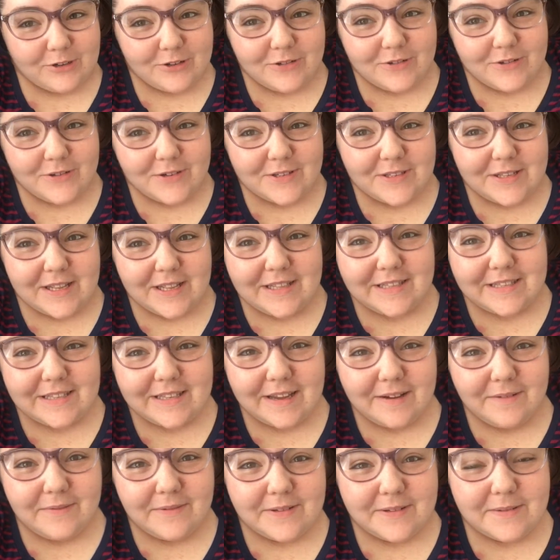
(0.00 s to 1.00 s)
sure their
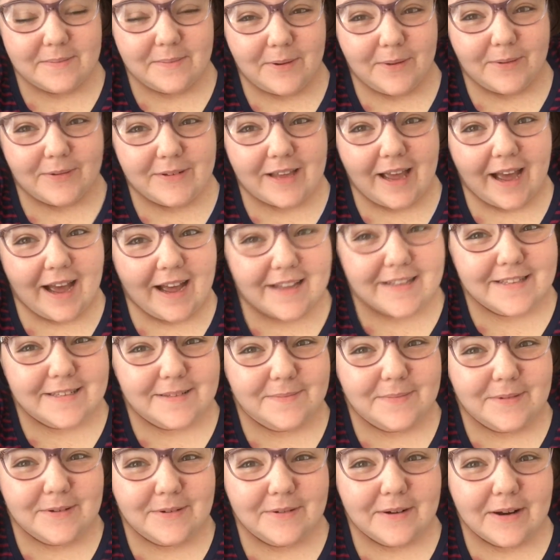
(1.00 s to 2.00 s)
sensei was about to
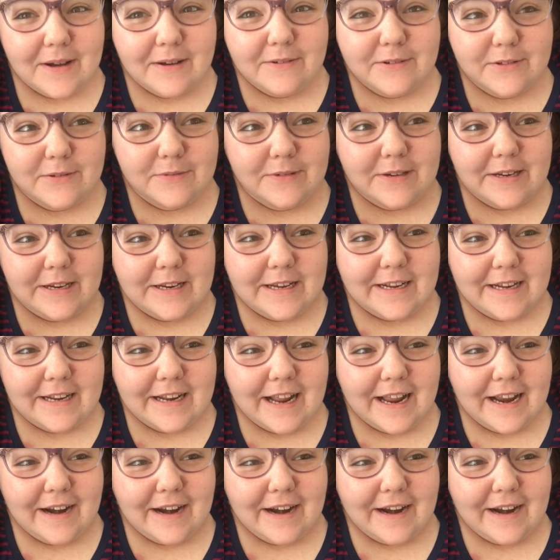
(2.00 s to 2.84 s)
ask me what I was reading,